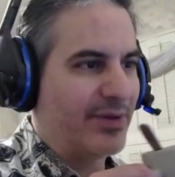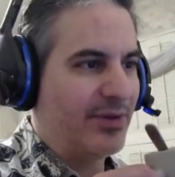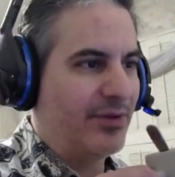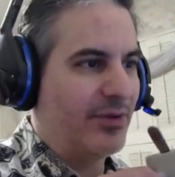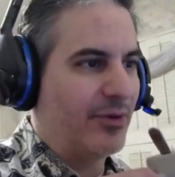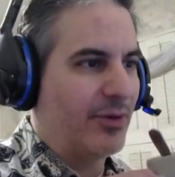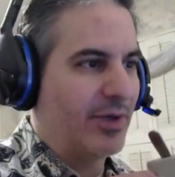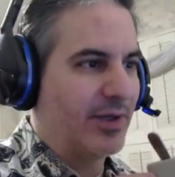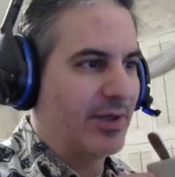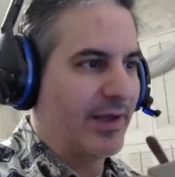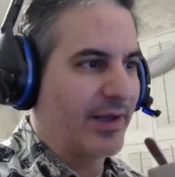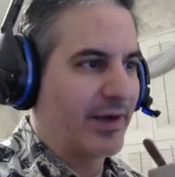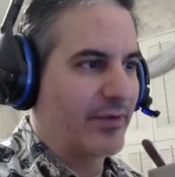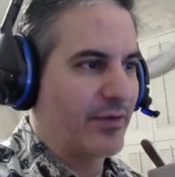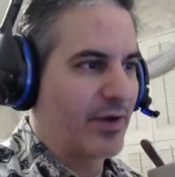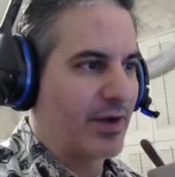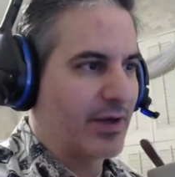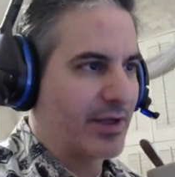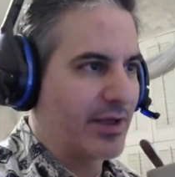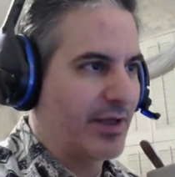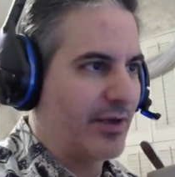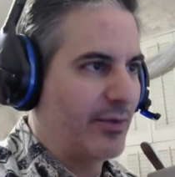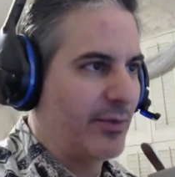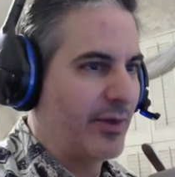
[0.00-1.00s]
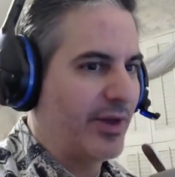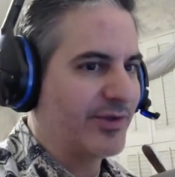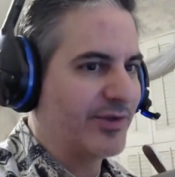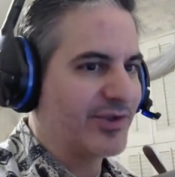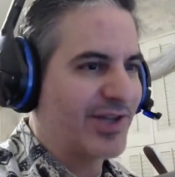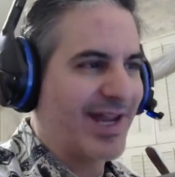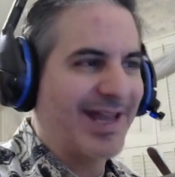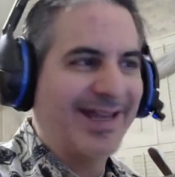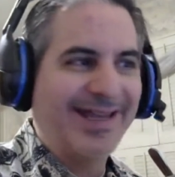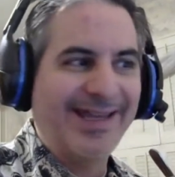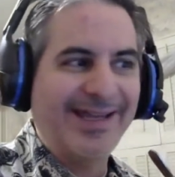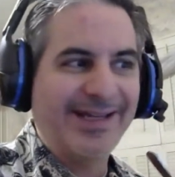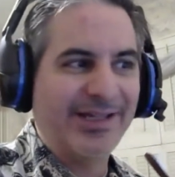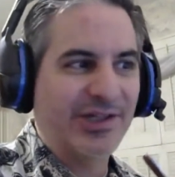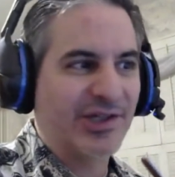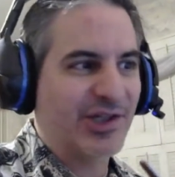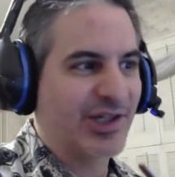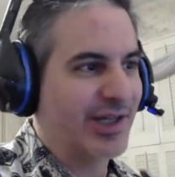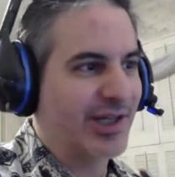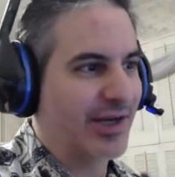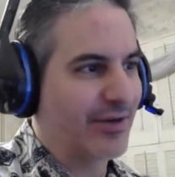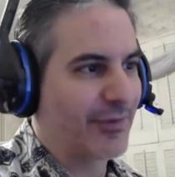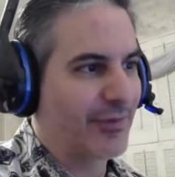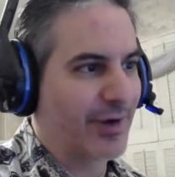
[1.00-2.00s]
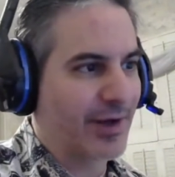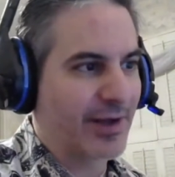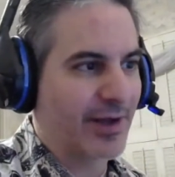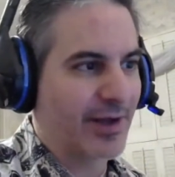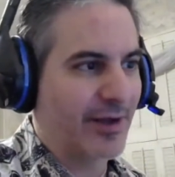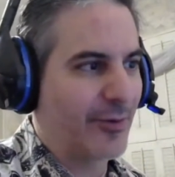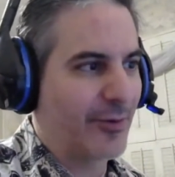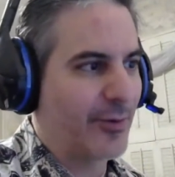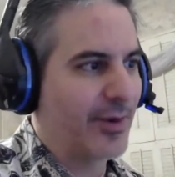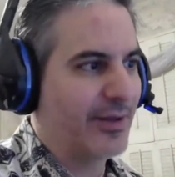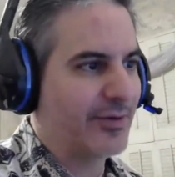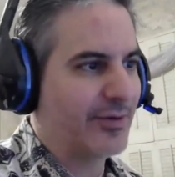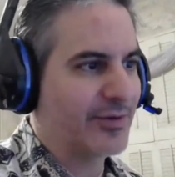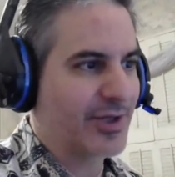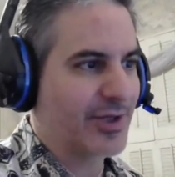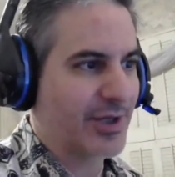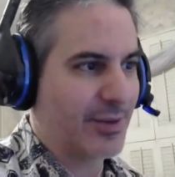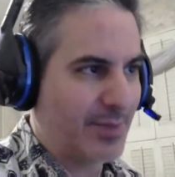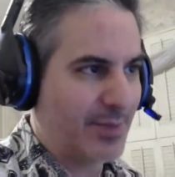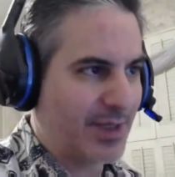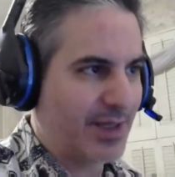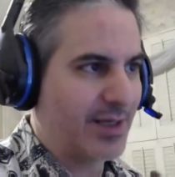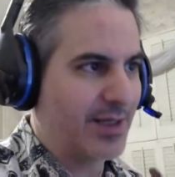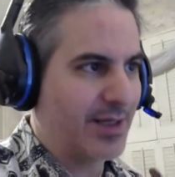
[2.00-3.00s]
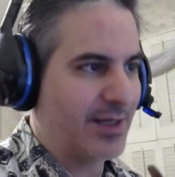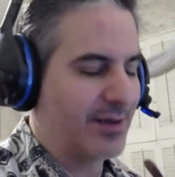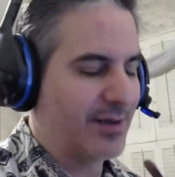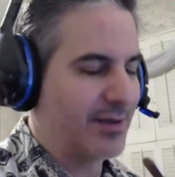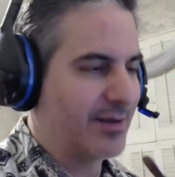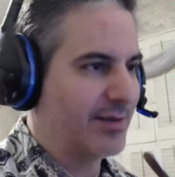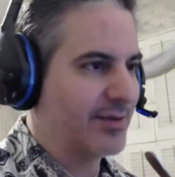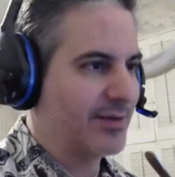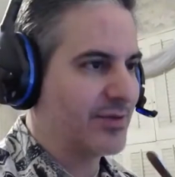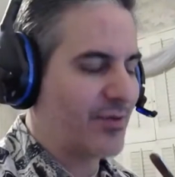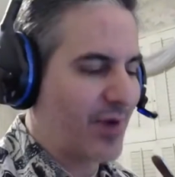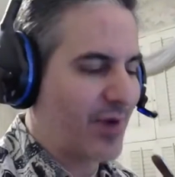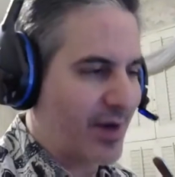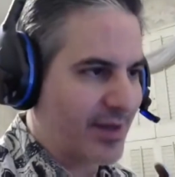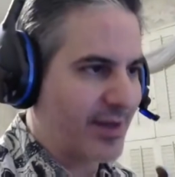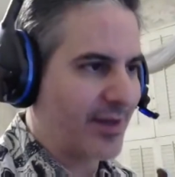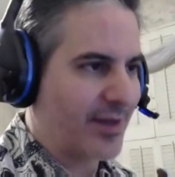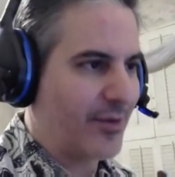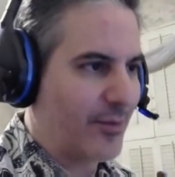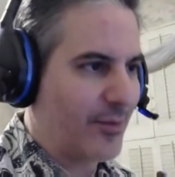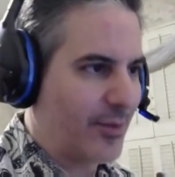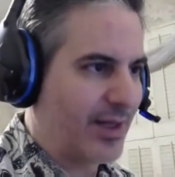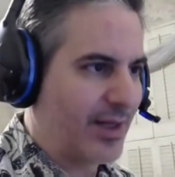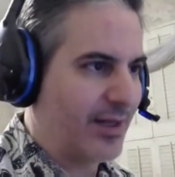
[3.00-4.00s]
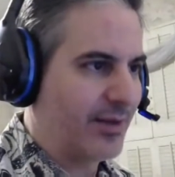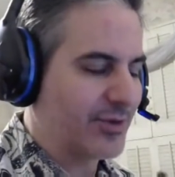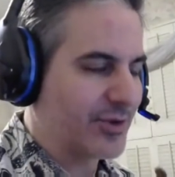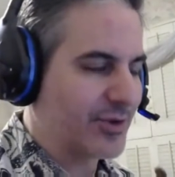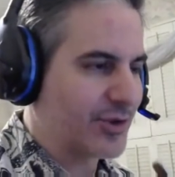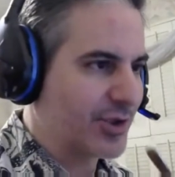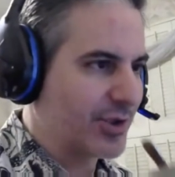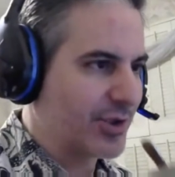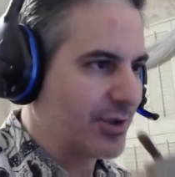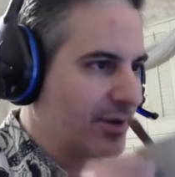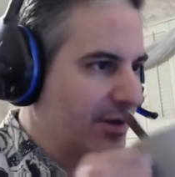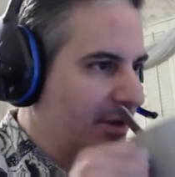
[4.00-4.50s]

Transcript: you know I like Raquel Welch. I can't cheat on Raquel Welch. Come on. It's Raquel Welch.